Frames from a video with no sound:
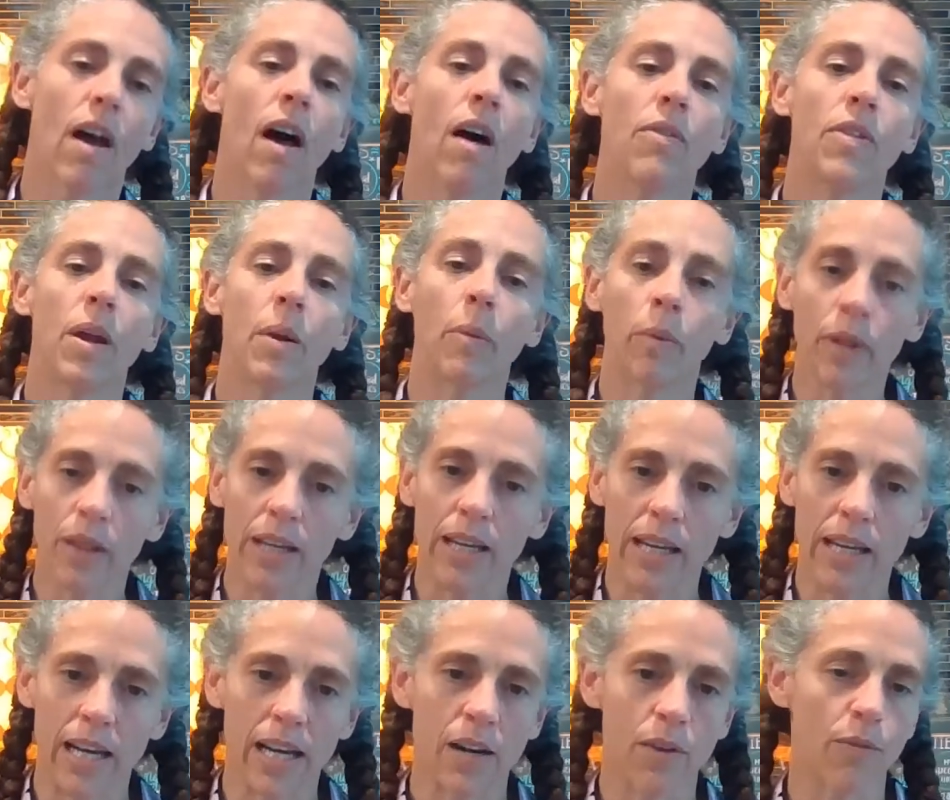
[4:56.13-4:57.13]
They really
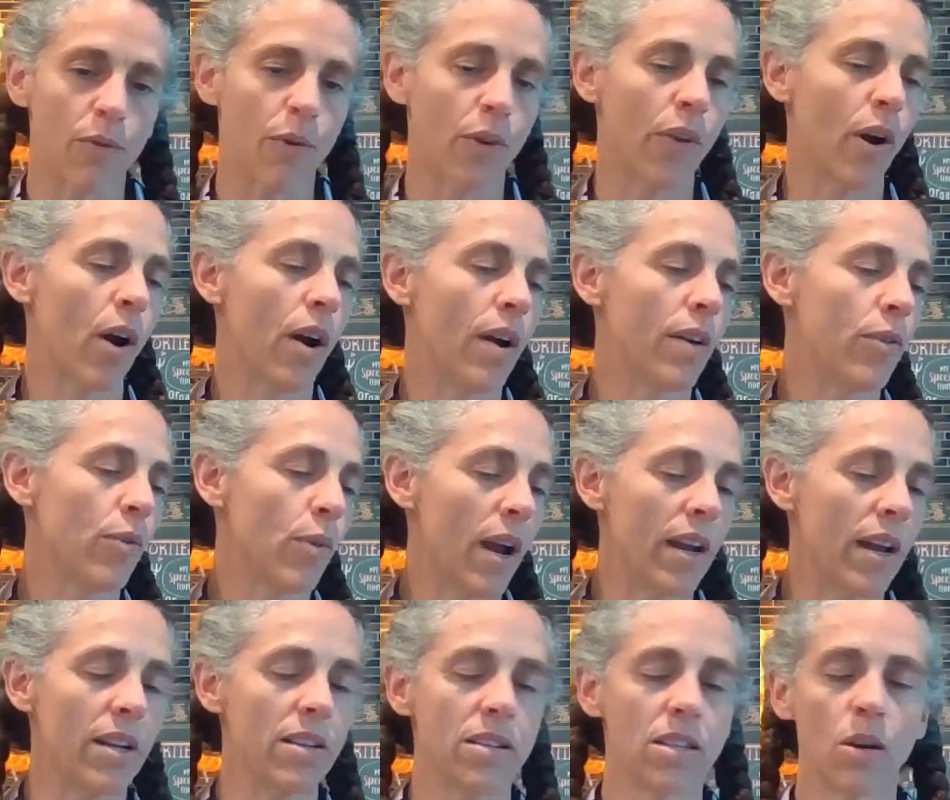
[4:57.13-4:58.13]
needed it for their
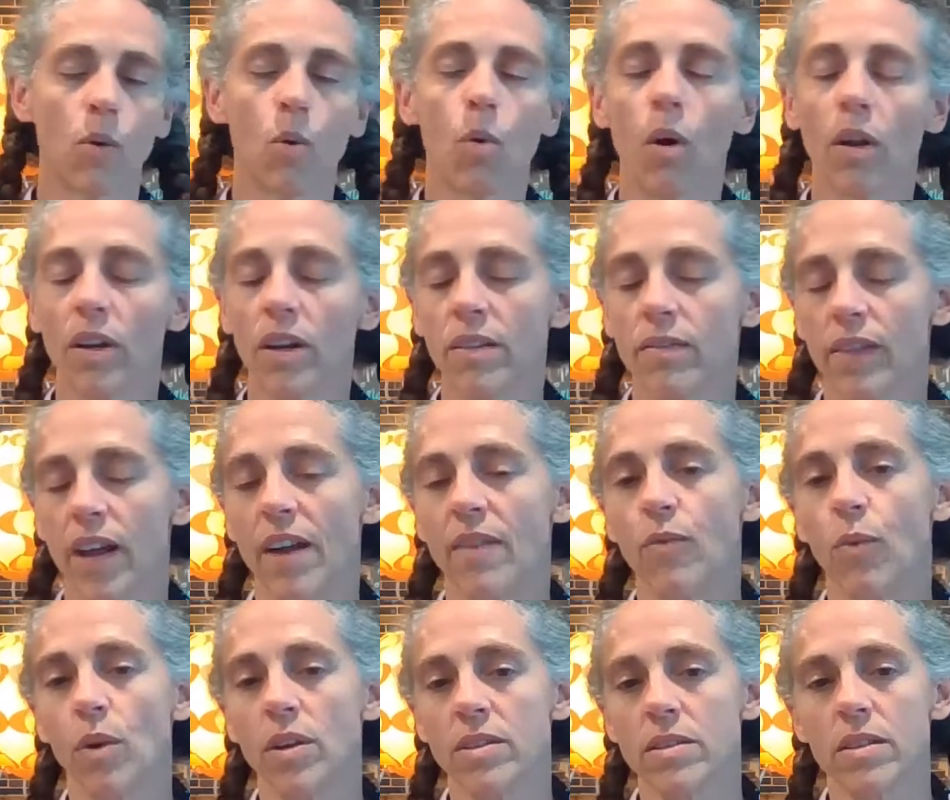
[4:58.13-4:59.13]
arthritis. Their quality of life
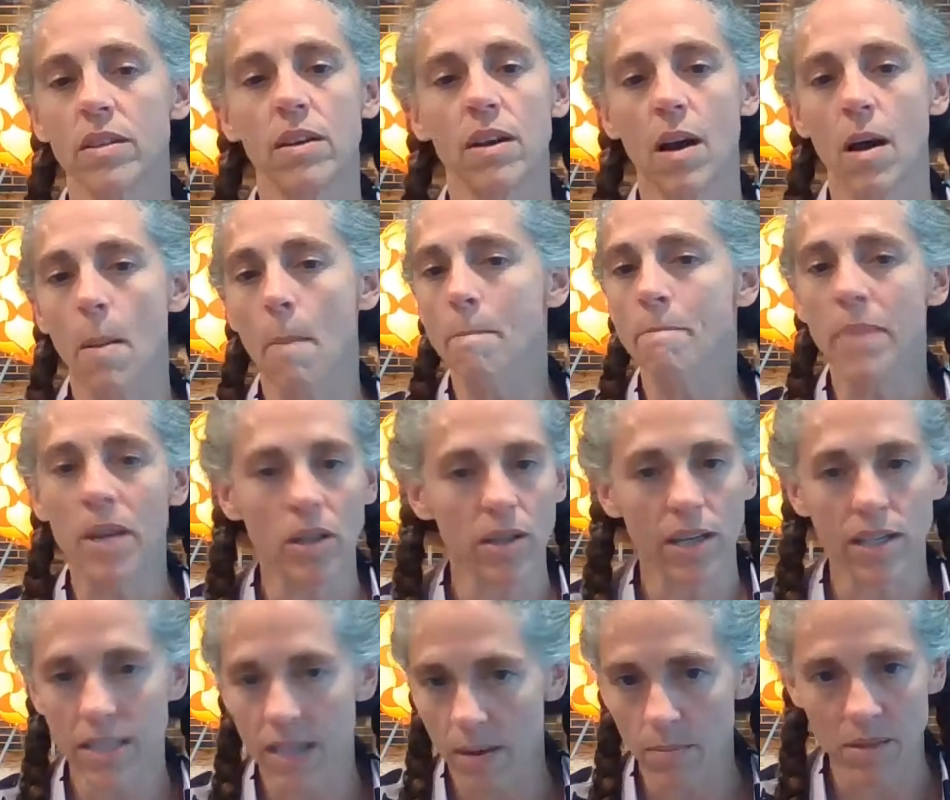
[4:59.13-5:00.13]
was a million
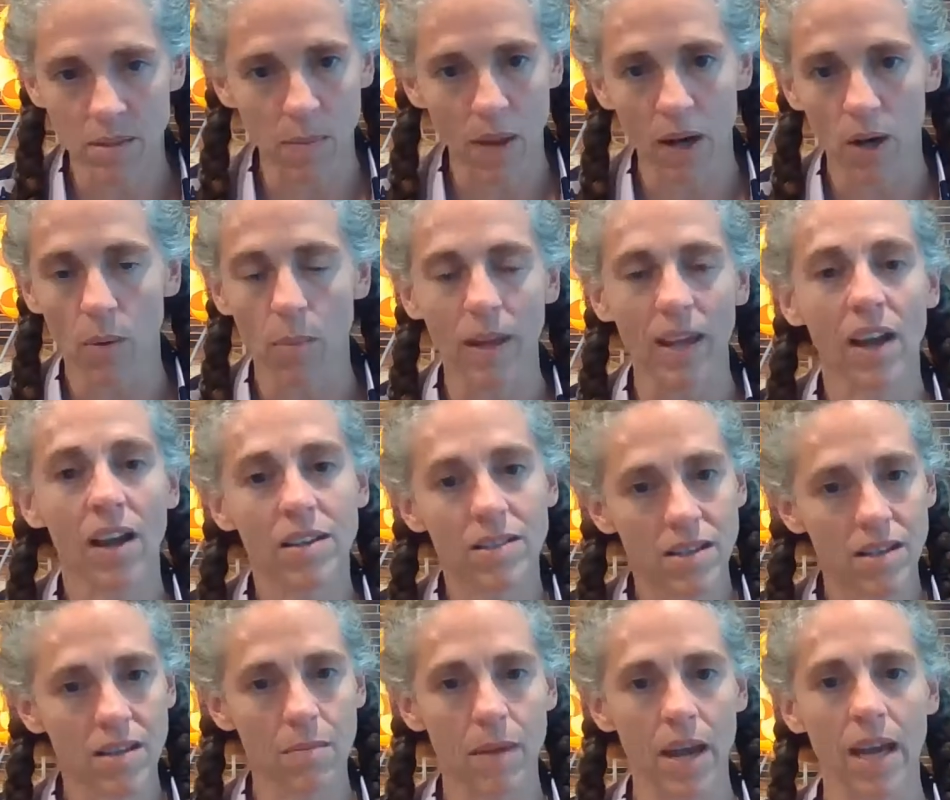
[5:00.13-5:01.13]
times better because of
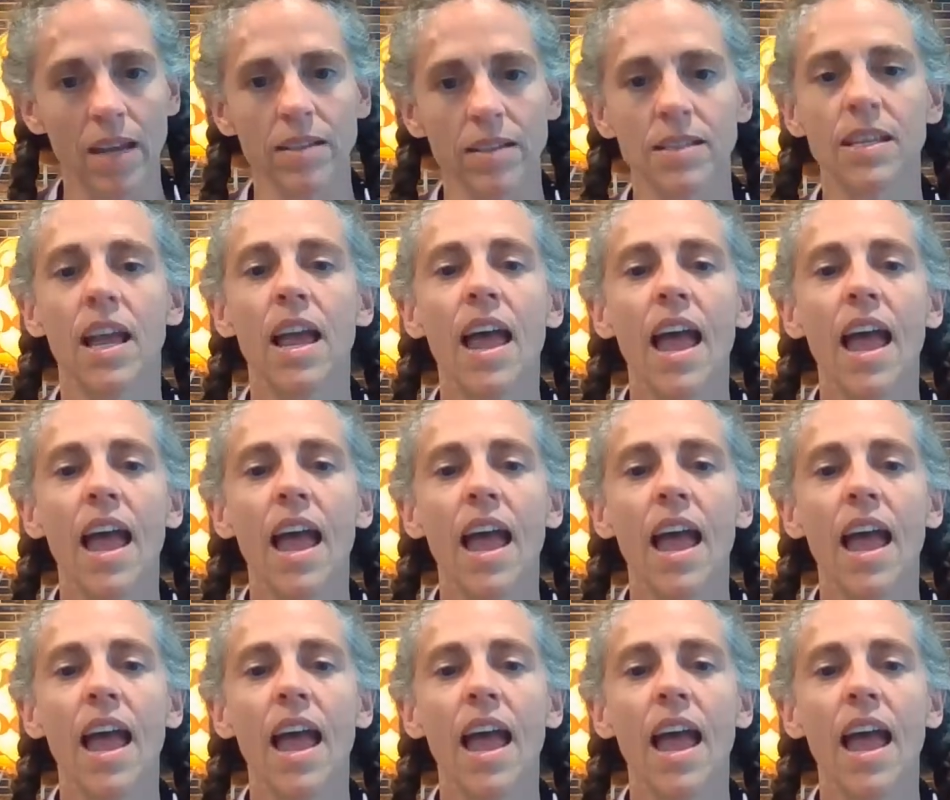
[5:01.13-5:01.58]
the meds.